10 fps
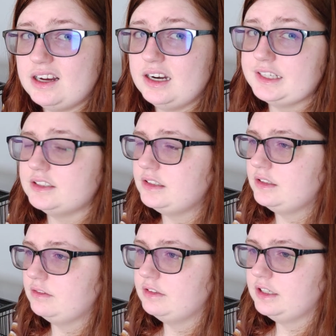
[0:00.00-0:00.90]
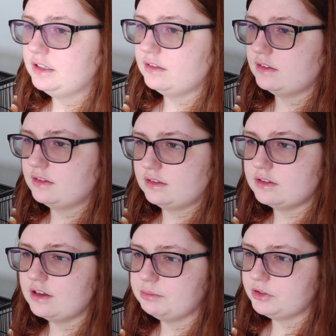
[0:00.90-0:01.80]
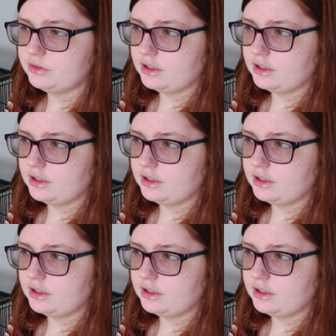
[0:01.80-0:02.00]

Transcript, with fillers: odd when I saw him doing